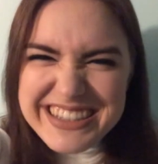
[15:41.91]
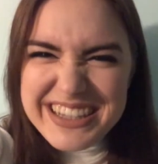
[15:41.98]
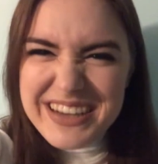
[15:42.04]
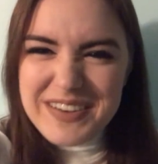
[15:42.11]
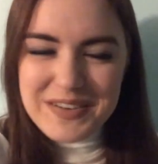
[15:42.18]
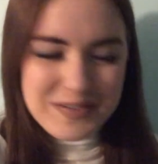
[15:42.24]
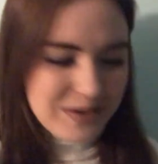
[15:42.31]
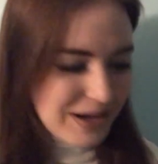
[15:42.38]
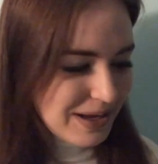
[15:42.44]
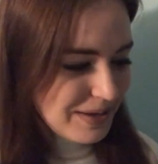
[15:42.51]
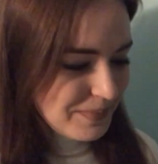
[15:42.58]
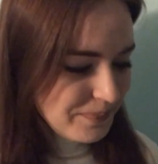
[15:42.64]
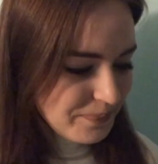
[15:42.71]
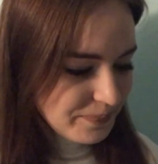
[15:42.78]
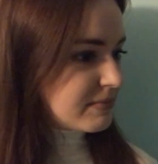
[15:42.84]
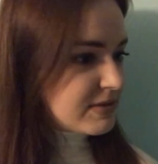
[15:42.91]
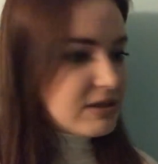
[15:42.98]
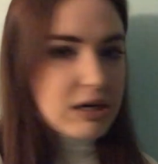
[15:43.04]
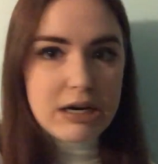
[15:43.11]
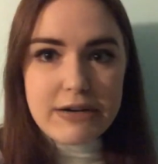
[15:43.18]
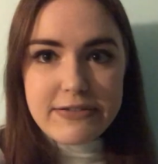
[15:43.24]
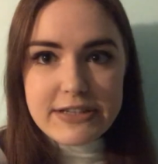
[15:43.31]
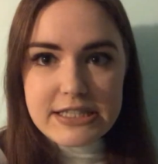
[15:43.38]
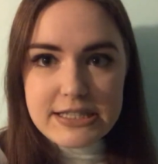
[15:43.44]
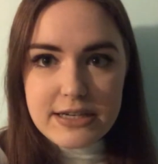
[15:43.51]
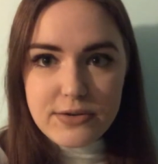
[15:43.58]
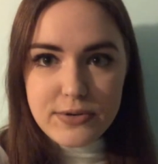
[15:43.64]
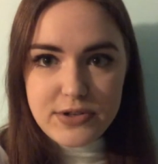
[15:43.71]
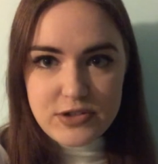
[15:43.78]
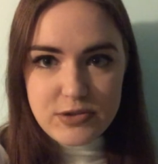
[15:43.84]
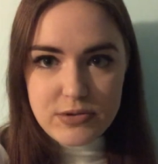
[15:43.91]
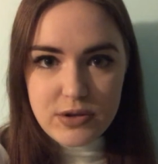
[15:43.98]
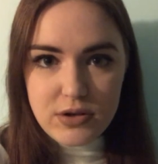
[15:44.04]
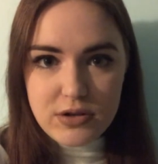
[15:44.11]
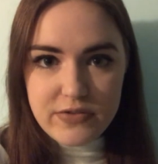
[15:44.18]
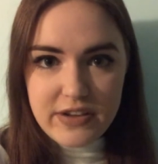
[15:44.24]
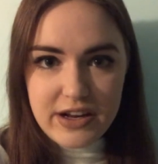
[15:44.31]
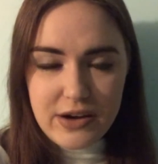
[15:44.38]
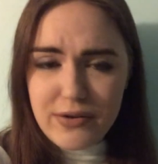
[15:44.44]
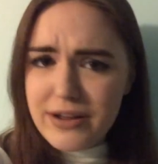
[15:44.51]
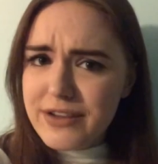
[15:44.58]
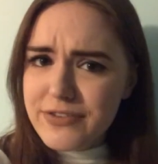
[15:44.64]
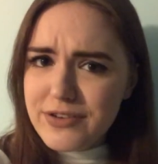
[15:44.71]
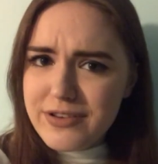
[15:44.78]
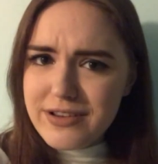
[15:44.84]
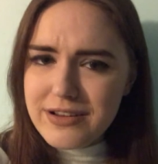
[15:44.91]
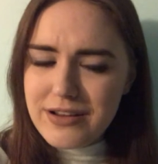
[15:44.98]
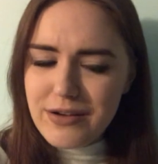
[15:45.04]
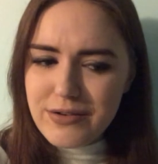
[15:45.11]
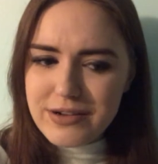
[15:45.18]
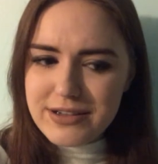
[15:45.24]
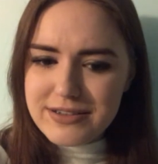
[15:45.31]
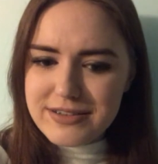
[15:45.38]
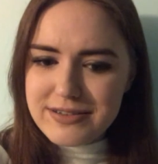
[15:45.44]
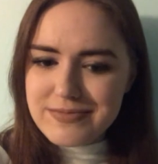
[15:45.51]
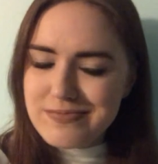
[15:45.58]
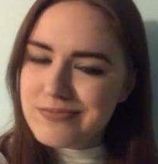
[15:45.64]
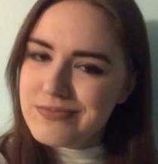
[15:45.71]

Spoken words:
So, sorry if it's annoyed you the whole video. And if you didn't notice,